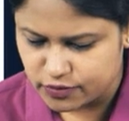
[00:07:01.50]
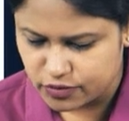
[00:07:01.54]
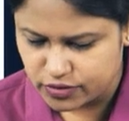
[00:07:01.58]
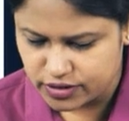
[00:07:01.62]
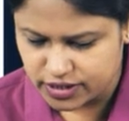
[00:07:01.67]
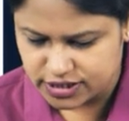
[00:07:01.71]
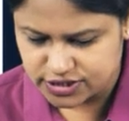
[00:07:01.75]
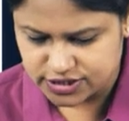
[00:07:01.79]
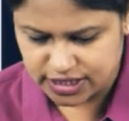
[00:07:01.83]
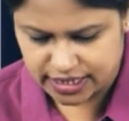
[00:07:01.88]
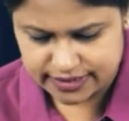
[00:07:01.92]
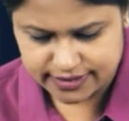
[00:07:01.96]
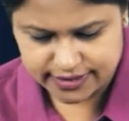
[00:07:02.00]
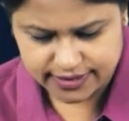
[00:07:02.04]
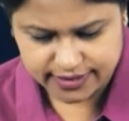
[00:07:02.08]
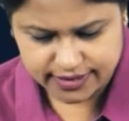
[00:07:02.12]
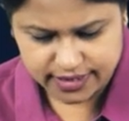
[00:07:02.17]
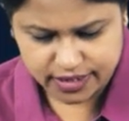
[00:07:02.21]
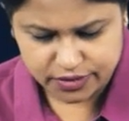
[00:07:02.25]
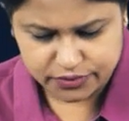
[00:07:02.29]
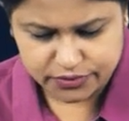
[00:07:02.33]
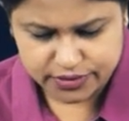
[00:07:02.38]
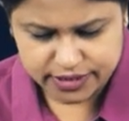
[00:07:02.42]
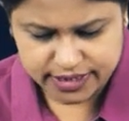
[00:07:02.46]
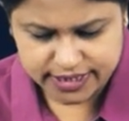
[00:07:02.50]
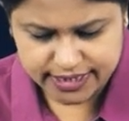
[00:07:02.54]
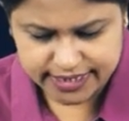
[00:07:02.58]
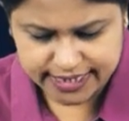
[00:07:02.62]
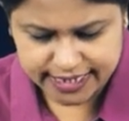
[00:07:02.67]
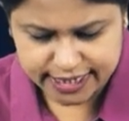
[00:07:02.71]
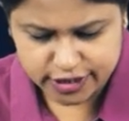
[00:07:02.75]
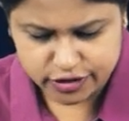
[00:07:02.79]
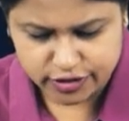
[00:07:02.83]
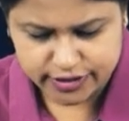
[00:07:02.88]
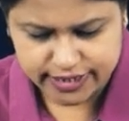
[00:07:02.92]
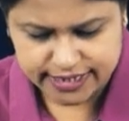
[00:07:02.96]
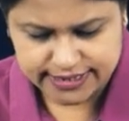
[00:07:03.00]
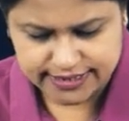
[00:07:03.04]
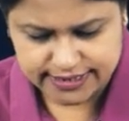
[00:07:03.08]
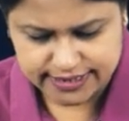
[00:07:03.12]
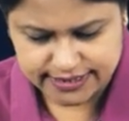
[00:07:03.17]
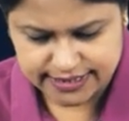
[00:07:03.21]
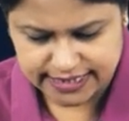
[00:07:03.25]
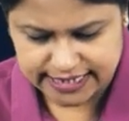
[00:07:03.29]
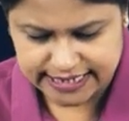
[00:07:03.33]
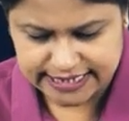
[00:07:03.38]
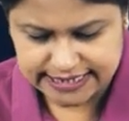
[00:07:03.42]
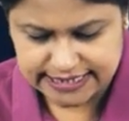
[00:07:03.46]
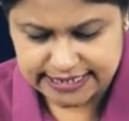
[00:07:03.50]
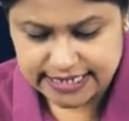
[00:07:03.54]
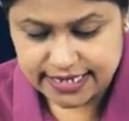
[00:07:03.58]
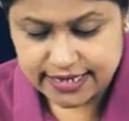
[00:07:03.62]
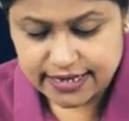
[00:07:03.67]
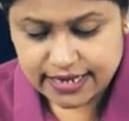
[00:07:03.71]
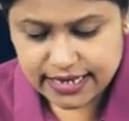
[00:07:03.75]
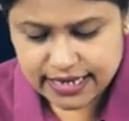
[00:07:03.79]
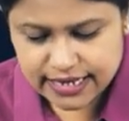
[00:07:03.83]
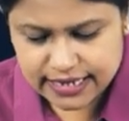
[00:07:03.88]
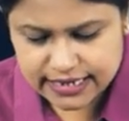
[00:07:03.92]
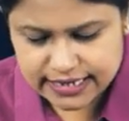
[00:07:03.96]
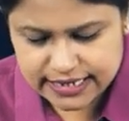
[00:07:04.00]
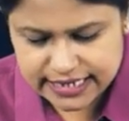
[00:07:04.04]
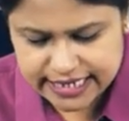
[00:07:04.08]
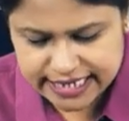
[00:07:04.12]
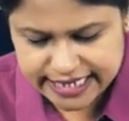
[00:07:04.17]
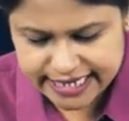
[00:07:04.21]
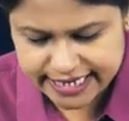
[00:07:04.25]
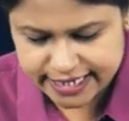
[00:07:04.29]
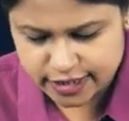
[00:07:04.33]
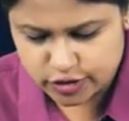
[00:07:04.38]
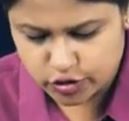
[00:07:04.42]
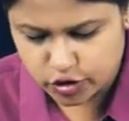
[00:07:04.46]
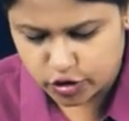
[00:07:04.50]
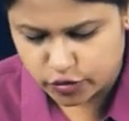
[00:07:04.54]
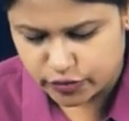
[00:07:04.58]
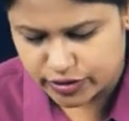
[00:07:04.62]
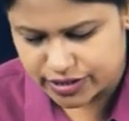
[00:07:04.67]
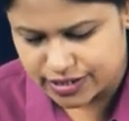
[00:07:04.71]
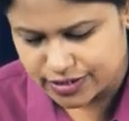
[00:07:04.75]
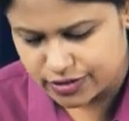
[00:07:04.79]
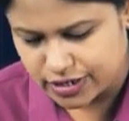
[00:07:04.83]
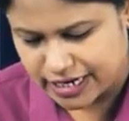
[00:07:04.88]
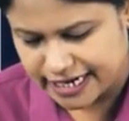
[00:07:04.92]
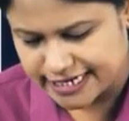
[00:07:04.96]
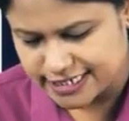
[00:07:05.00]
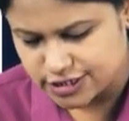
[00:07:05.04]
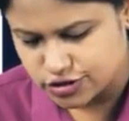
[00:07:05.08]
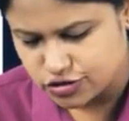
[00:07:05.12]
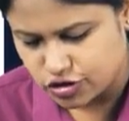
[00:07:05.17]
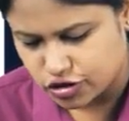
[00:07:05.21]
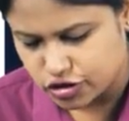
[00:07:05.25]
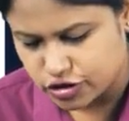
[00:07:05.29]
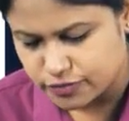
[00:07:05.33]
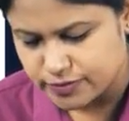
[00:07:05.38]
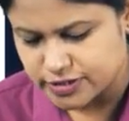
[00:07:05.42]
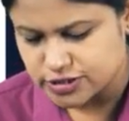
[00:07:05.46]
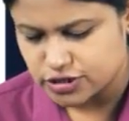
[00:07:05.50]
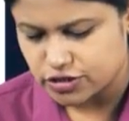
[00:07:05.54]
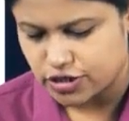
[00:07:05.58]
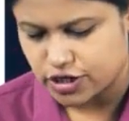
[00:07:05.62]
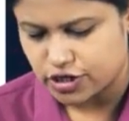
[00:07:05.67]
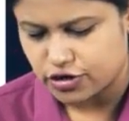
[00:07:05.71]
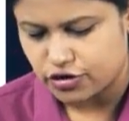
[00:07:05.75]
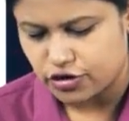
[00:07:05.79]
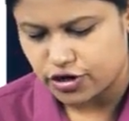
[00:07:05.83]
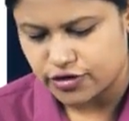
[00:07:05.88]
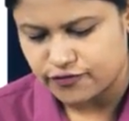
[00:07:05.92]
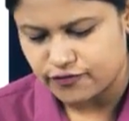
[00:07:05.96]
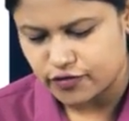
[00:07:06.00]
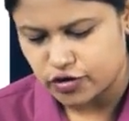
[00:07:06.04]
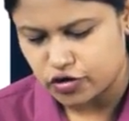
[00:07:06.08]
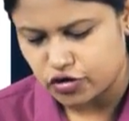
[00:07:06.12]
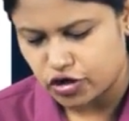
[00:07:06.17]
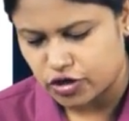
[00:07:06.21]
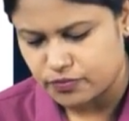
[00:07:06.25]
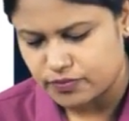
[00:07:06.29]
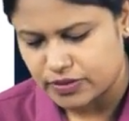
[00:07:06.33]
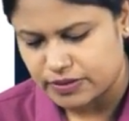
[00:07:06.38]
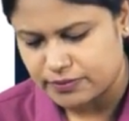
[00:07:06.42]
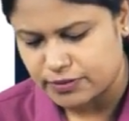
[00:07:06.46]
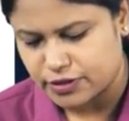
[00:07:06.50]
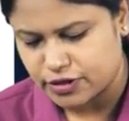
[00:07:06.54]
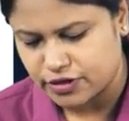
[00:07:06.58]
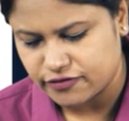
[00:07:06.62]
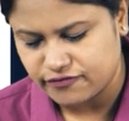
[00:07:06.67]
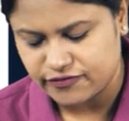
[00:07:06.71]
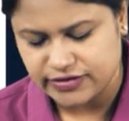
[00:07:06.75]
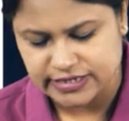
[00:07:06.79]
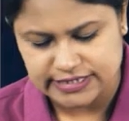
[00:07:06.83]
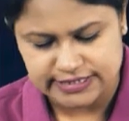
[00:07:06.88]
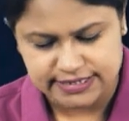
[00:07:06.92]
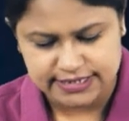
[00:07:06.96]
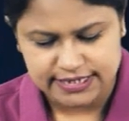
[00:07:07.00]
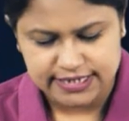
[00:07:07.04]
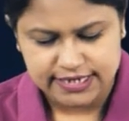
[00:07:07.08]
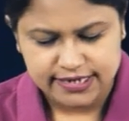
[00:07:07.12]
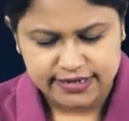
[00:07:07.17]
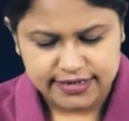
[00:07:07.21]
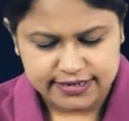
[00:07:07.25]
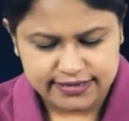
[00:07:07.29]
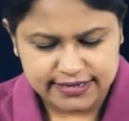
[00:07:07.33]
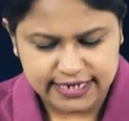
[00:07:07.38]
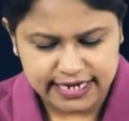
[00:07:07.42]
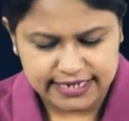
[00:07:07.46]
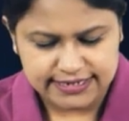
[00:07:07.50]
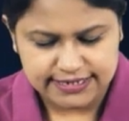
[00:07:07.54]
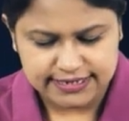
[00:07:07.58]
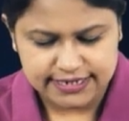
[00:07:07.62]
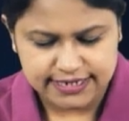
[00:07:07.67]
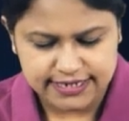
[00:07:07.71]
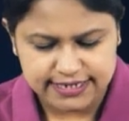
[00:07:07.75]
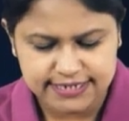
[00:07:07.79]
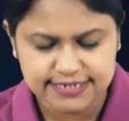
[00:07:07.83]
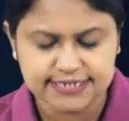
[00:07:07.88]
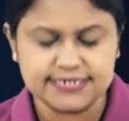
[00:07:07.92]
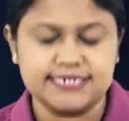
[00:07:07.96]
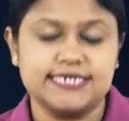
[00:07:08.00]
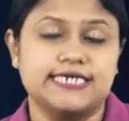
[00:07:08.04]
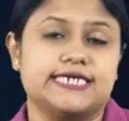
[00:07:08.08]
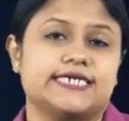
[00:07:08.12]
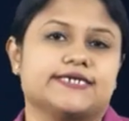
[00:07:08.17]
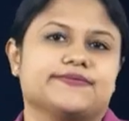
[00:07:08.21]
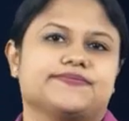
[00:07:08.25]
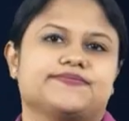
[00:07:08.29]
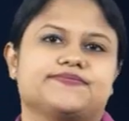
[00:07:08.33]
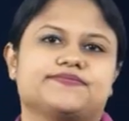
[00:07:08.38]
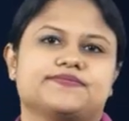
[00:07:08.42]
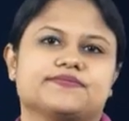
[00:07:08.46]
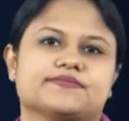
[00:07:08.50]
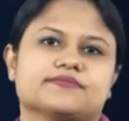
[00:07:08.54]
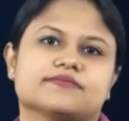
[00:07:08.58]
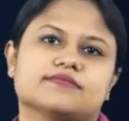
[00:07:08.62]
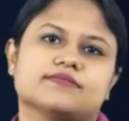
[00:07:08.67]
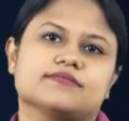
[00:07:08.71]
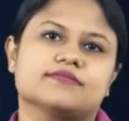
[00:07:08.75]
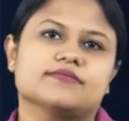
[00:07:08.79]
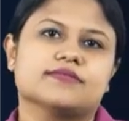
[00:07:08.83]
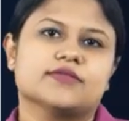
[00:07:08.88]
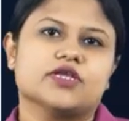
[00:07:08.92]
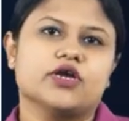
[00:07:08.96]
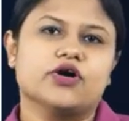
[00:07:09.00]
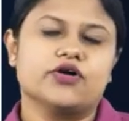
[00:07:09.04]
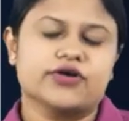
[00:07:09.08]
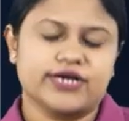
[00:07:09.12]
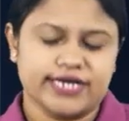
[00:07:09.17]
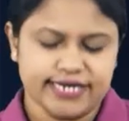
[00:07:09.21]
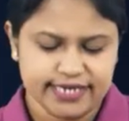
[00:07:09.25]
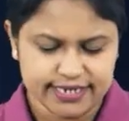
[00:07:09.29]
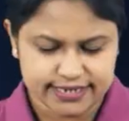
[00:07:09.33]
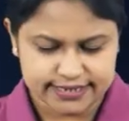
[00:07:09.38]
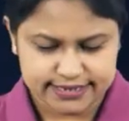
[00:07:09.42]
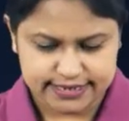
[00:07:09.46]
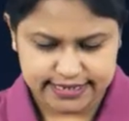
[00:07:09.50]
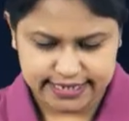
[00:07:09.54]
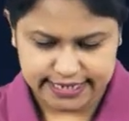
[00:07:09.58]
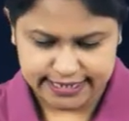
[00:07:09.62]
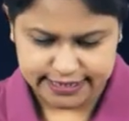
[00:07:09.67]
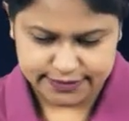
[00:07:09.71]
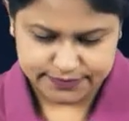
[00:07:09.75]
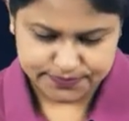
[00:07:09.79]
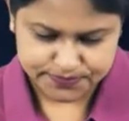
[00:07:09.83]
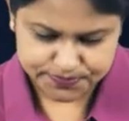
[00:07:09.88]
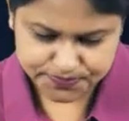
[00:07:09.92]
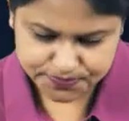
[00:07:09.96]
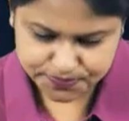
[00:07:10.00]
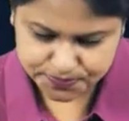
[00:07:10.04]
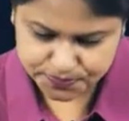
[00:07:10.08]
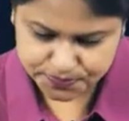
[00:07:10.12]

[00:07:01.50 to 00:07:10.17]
Board, a chartered accountant cannot exercise lien over client's documents or record for non-payment of fees. The answer is C. Okay, then.